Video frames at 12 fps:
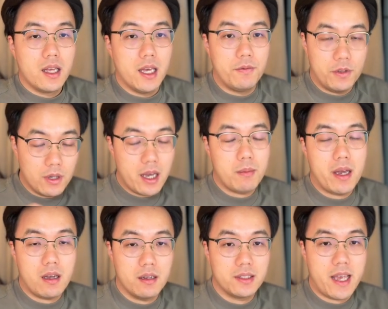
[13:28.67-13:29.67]
If you like my
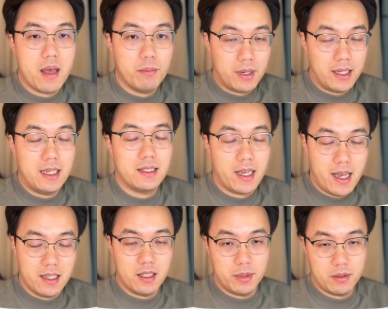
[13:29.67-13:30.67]
content, please
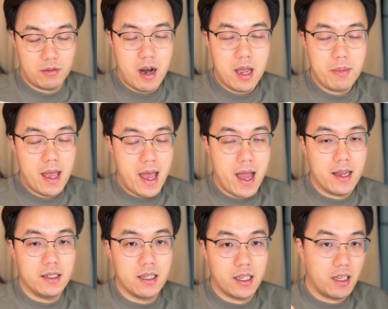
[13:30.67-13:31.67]
hit subscribe
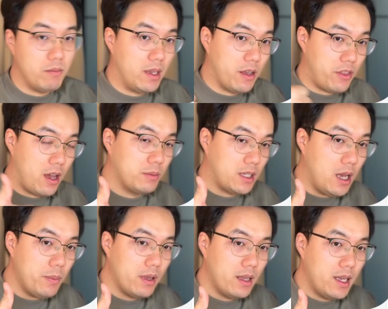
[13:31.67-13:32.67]
and uh, give me a thumbs
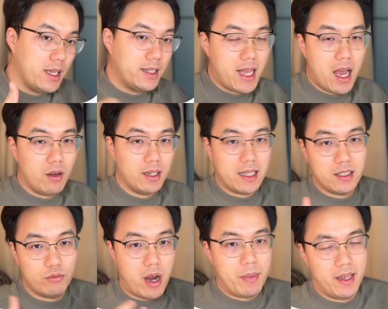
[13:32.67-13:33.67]
up. Now
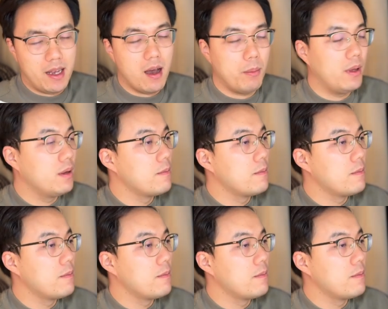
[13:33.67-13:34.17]
let's wrap it up.